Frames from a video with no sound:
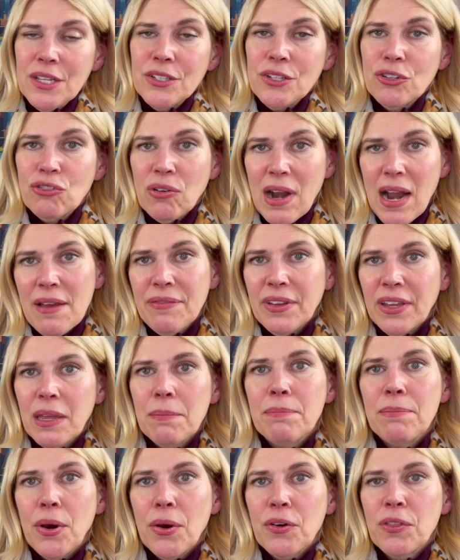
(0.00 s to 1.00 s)
So traffic in
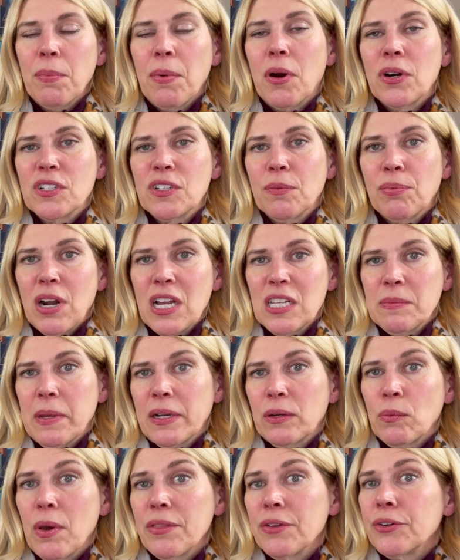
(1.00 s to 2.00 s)
both parts of
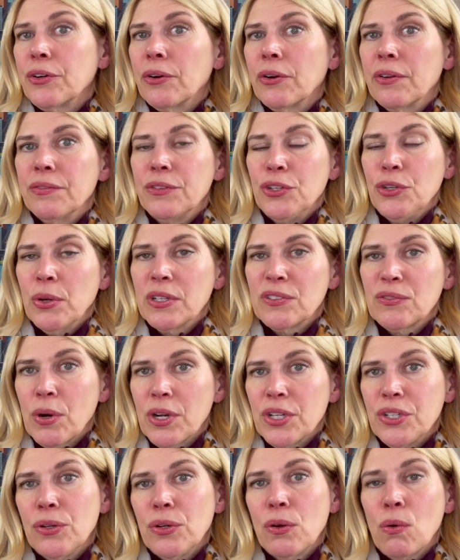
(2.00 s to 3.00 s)
Prospect, whether you're at US
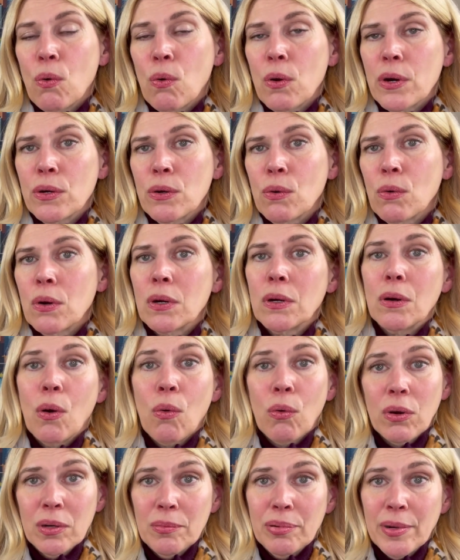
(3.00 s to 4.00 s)
42 corridor
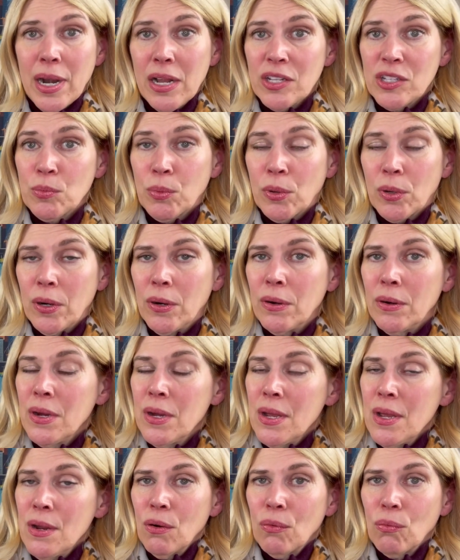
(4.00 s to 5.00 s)
or in Brownsboro,
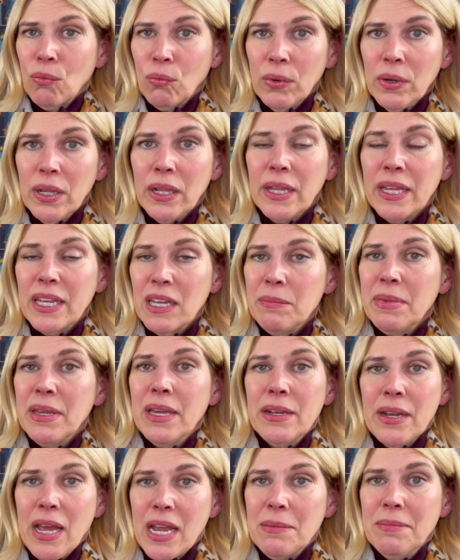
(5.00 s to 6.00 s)
really can be a
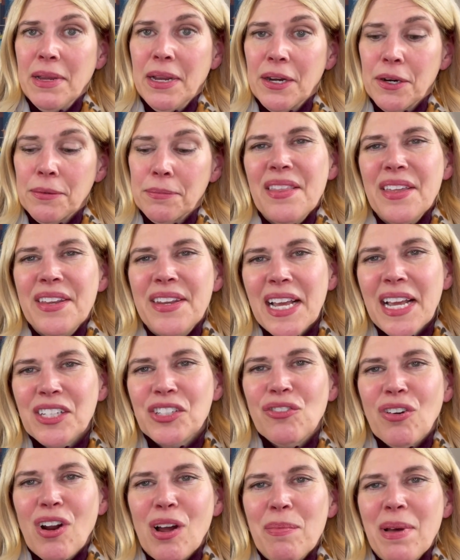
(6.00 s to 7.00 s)
nightmare. The
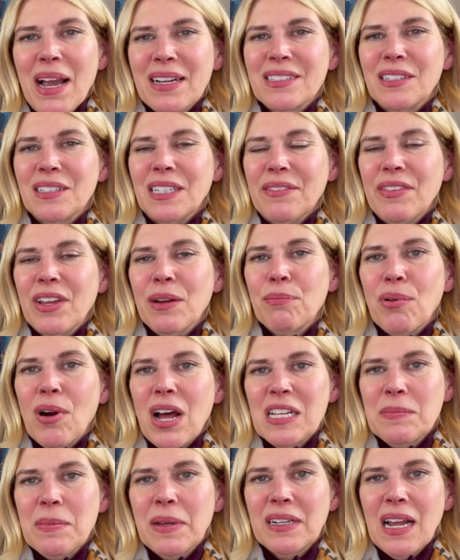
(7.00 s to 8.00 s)
next drawback to living in
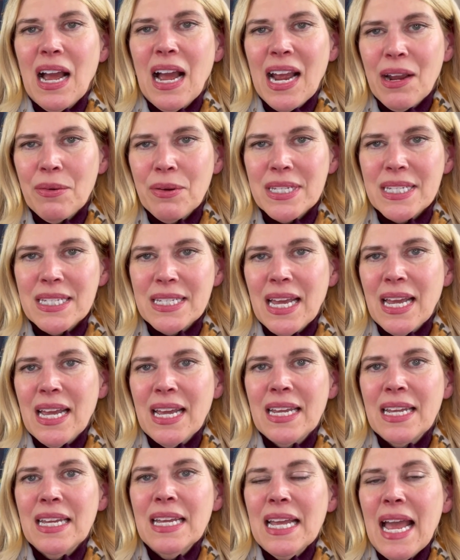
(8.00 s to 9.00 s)
Prospect, I would
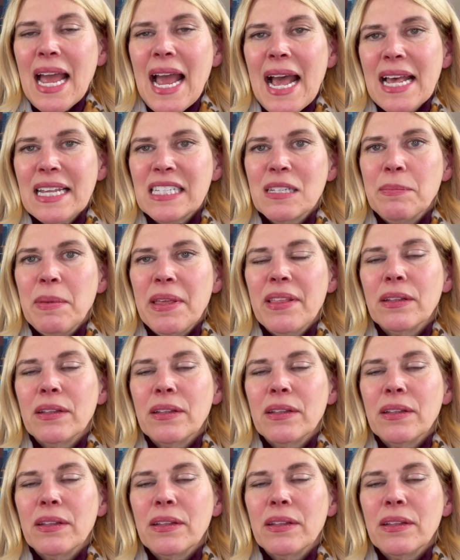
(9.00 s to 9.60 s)
say, has to be